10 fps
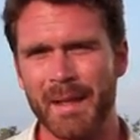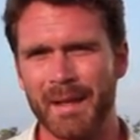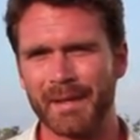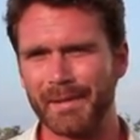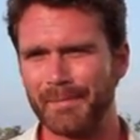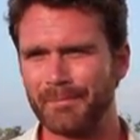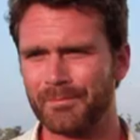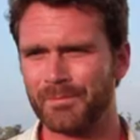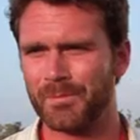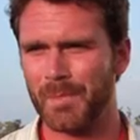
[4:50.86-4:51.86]

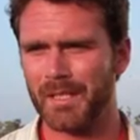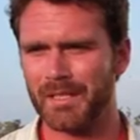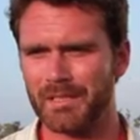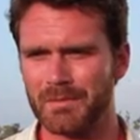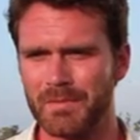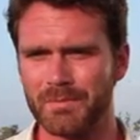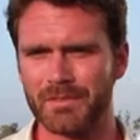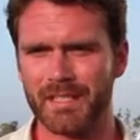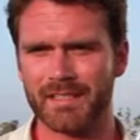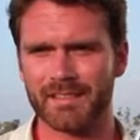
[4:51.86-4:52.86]
But you know, people
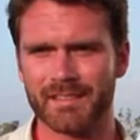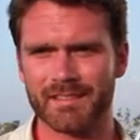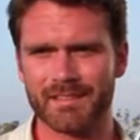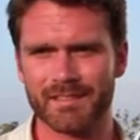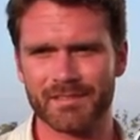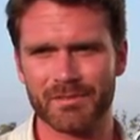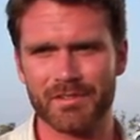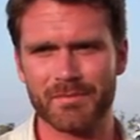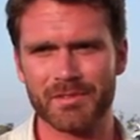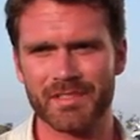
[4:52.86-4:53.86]
say that this is sort of the
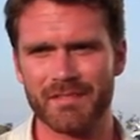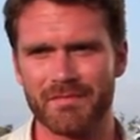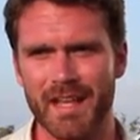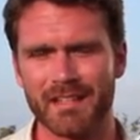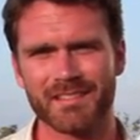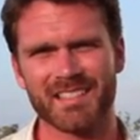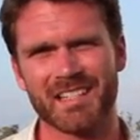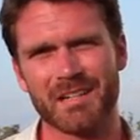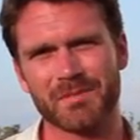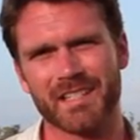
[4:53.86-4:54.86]
most advanced and
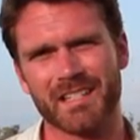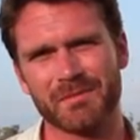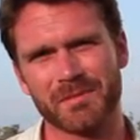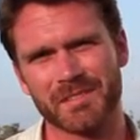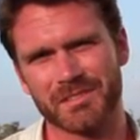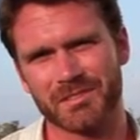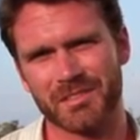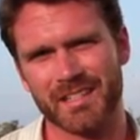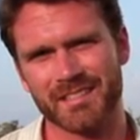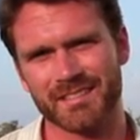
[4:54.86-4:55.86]
complicated political
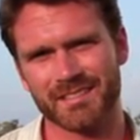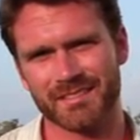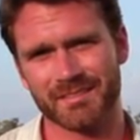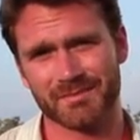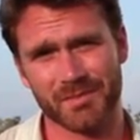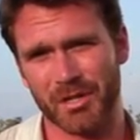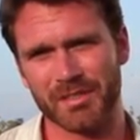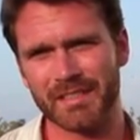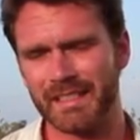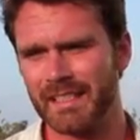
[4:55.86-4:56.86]
crisis
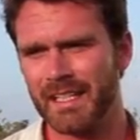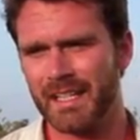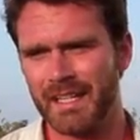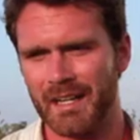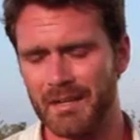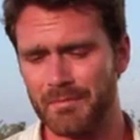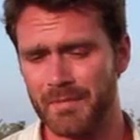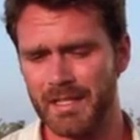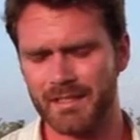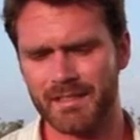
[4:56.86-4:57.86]
currently,
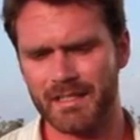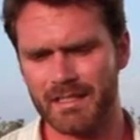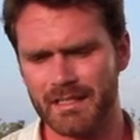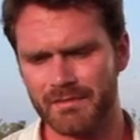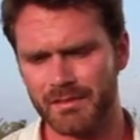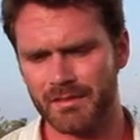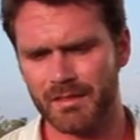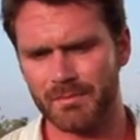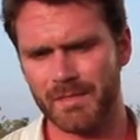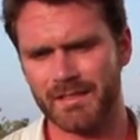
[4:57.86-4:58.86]
exceeding even
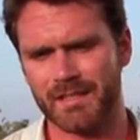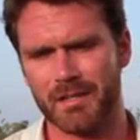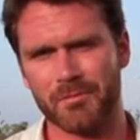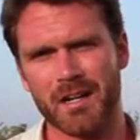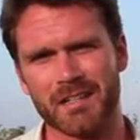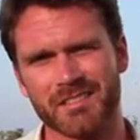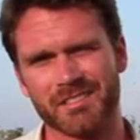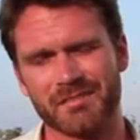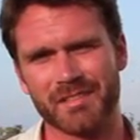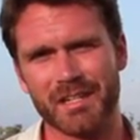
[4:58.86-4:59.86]
a place like Iraq. So
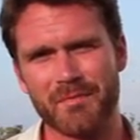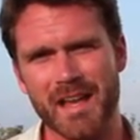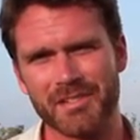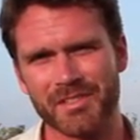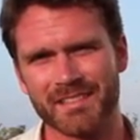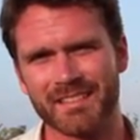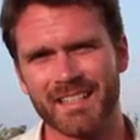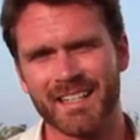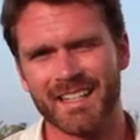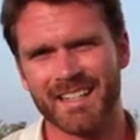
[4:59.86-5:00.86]
if you can imagine,
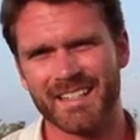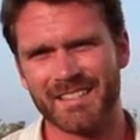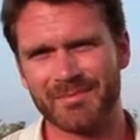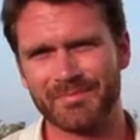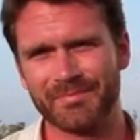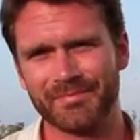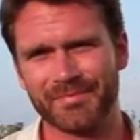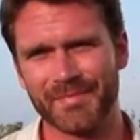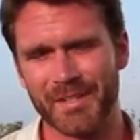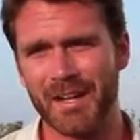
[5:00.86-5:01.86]

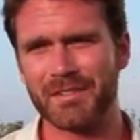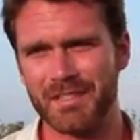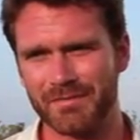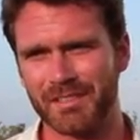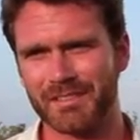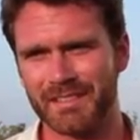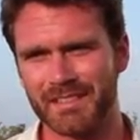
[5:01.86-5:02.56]
you know, how difficult it